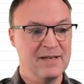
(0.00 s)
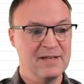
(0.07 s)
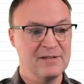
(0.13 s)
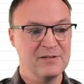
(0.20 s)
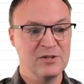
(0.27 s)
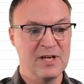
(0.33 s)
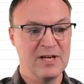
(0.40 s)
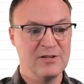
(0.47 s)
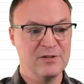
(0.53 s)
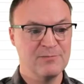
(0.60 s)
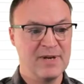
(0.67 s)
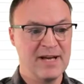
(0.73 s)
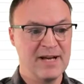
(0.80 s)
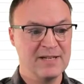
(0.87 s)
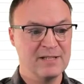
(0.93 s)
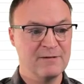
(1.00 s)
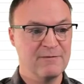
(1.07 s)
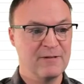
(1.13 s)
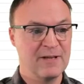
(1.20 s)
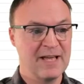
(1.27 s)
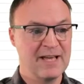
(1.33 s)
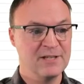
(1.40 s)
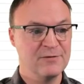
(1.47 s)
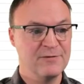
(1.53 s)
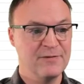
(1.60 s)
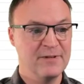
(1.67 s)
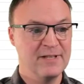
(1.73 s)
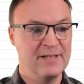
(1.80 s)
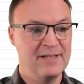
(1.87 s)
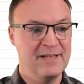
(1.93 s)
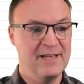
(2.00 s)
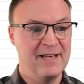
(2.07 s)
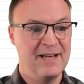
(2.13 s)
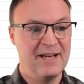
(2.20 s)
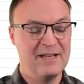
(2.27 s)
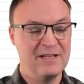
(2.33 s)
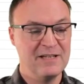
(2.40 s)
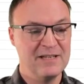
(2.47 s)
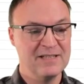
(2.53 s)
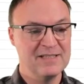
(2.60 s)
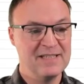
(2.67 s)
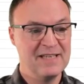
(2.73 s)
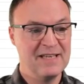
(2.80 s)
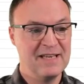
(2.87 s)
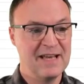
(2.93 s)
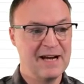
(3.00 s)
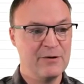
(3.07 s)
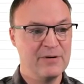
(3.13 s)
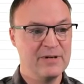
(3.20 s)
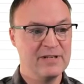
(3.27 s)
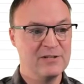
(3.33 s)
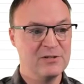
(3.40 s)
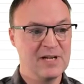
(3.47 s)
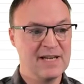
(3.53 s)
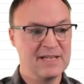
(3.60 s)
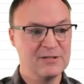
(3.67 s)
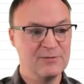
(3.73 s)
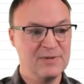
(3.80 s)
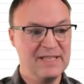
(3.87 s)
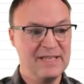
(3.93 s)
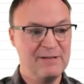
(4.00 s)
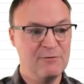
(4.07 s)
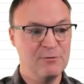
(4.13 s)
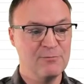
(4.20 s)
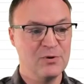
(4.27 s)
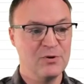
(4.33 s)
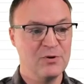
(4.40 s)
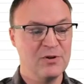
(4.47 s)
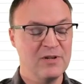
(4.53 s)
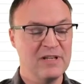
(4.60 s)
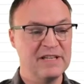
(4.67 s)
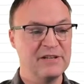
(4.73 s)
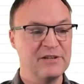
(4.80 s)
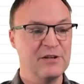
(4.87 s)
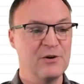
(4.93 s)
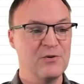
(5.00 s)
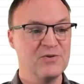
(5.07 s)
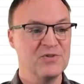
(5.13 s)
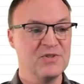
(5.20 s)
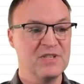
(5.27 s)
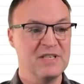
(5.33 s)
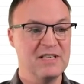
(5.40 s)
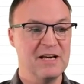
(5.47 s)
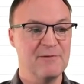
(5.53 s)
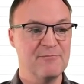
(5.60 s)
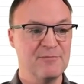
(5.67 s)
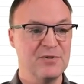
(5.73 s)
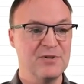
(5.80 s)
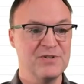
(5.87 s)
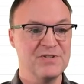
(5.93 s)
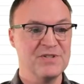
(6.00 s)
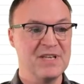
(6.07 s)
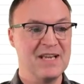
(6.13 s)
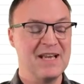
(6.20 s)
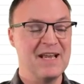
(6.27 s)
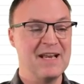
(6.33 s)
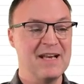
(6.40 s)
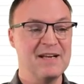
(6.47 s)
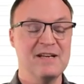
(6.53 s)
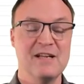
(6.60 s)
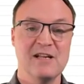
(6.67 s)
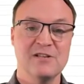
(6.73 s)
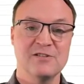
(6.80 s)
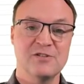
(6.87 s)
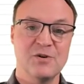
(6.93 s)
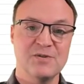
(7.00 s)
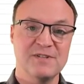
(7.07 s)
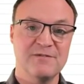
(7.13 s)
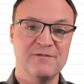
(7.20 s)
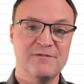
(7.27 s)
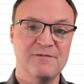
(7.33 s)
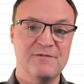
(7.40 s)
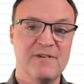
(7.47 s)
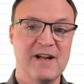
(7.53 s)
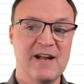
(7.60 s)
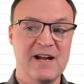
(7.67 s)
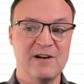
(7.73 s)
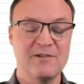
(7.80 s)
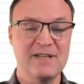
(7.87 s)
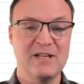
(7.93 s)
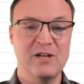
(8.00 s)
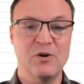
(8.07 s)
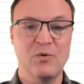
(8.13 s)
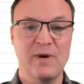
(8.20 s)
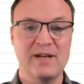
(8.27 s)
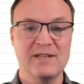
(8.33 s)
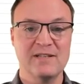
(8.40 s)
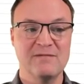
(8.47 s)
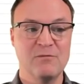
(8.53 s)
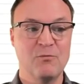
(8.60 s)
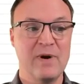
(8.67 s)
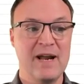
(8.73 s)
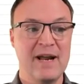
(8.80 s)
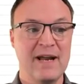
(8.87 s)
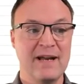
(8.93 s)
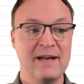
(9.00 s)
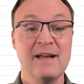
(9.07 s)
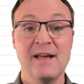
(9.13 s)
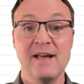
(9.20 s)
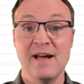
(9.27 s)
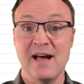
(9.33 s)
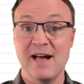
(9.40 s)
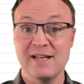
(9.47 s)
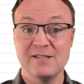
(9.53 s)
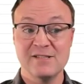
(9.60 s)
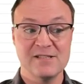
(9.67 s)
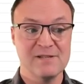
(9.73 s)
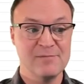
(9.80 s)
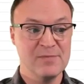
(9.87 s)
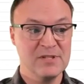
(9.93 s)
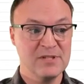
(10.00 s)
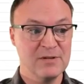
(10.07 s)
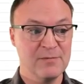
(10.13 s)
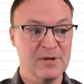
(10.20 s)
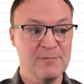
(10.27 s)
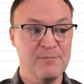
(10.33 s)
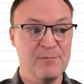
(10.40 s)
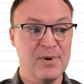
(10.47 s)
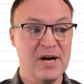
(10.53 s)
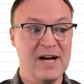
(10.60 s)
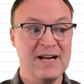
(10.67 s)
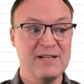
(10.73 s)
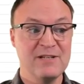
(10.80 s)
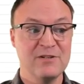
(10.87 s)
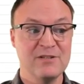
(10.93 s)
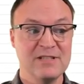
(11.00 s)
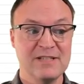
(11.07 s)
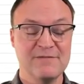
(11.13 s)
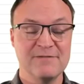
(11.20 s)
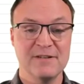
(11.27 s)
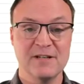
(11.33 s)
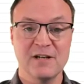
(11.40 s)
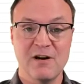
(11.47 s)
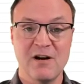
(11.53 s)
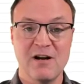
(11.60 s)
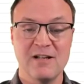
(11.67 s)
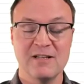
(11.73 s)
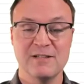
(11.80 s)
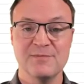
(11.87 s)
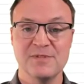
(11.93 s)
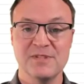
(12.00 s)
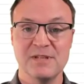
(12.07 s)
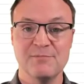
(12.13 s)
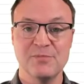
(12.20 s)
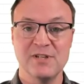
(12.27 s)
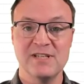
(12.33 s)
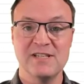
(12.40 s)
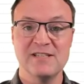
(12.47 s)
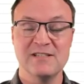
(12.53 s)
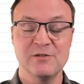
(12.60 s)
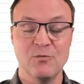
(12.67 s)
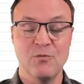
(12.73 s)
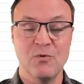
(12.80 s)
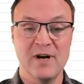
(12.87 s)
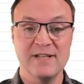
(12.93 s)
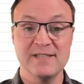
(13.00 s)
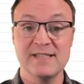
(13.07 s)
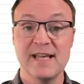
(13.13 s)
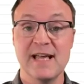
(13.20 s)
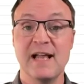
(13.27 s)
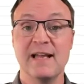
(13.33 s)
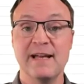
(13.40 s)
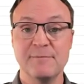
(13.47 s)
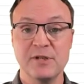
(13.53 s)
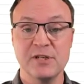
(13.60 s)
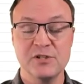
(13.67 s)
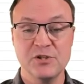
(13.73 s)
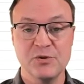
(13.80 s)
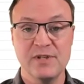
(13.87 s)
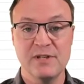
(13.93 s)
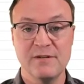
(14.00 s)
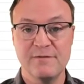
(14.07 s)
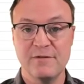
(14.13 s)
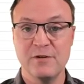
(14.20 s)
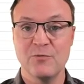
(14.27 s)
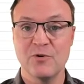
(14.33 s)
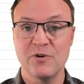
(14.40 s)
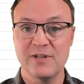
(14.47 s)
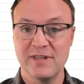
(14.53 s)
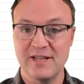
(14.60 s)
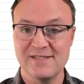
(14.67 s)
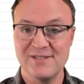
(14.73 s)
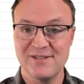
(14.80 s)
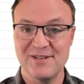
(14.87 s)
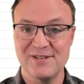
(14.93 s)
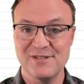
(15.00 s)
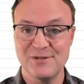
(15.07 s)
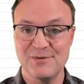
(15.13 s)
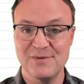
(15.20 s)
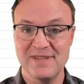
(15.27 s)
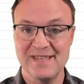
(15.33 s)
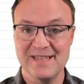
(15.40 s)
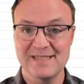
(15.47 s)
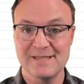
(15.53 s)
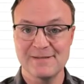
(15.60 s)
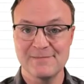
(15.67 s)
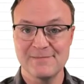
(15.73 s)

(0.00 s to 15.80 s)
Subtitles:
Change it back to flash fill. And you can see how it adjusts. It will even pull those numbers in. So it's a very quick way to combine your different columns and put it into one cell. And I'm going to show you a few more things you can do with this.